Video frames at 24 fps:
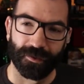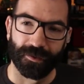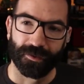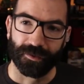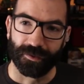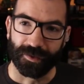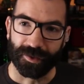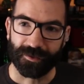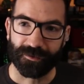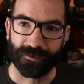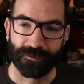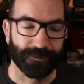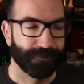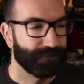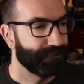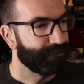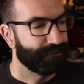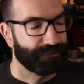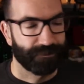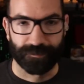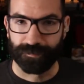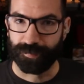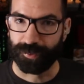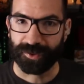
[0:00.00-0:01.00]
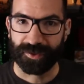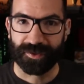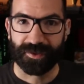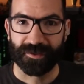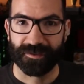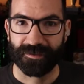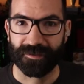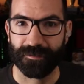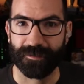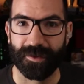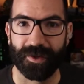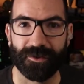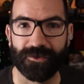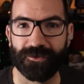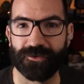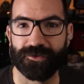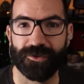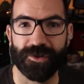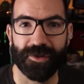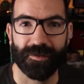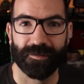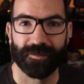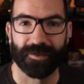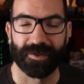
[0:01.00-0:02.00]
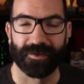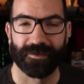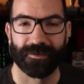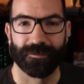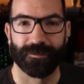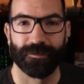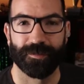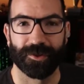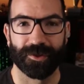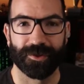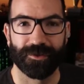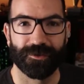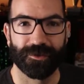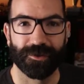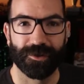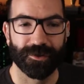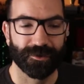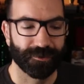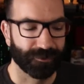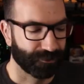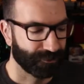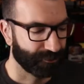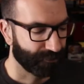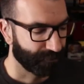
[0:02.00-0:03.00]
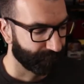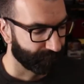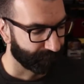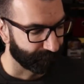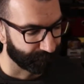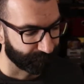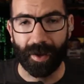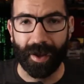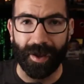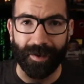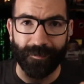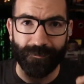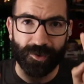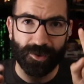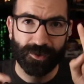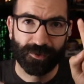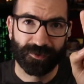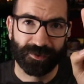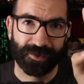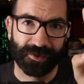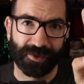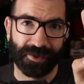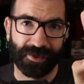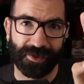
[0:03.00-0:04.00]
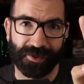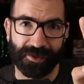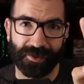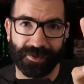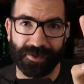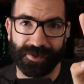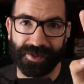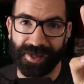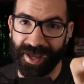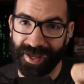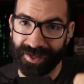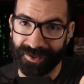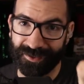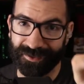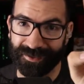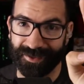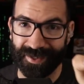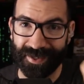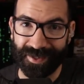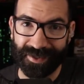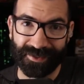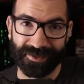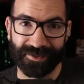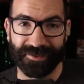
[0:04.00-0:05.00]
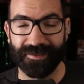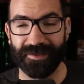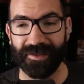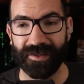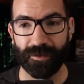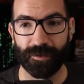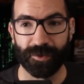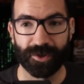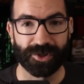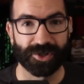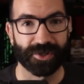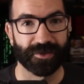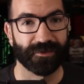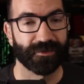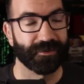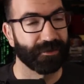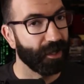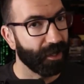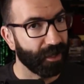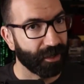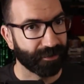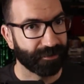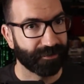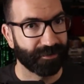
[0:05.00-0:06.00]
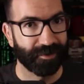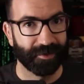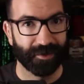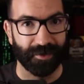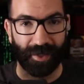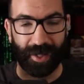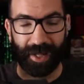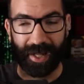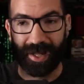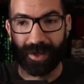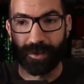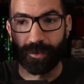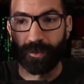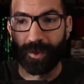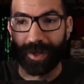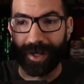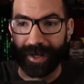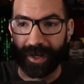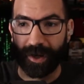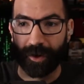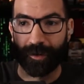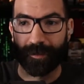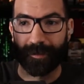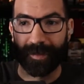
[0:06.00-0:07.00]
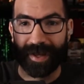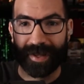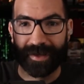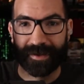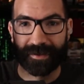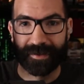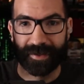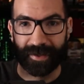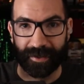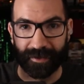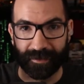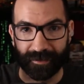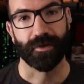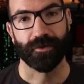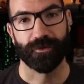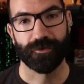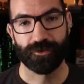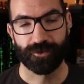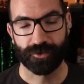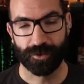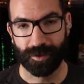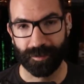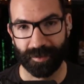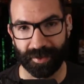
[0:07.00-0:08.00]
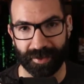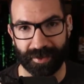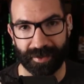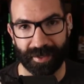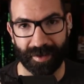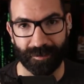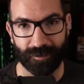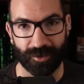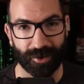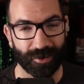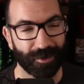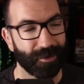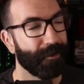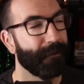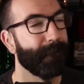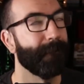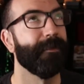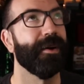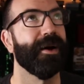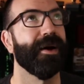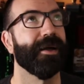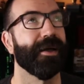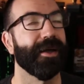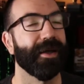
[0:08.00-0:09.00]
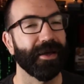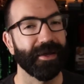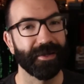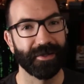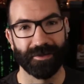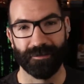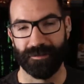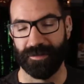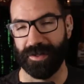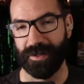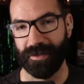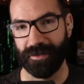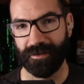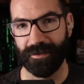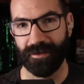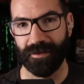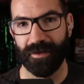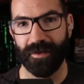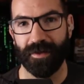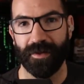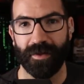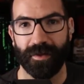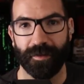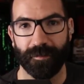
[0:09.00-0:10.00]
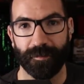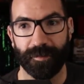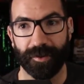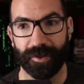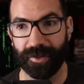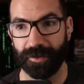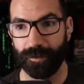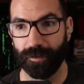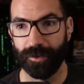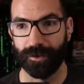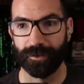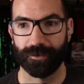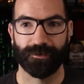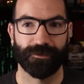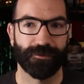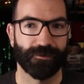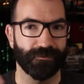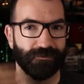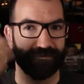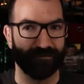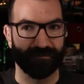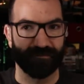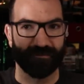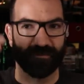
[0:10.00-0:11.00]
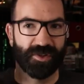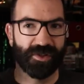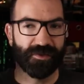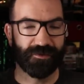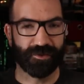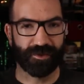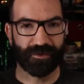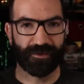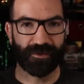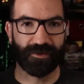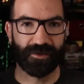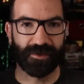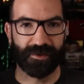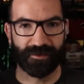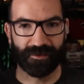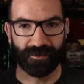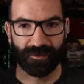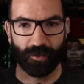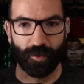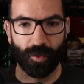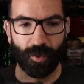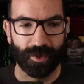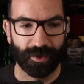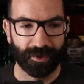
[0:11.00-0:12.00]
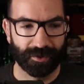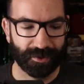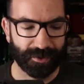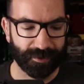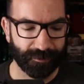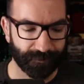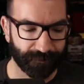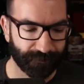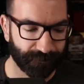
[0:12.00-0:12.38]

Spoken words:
let's put this in my stream, let's put it to use. I'm using a Canon 80D, which is not a recommended streaming camera by any mean, but it works. Gives us a decent quality.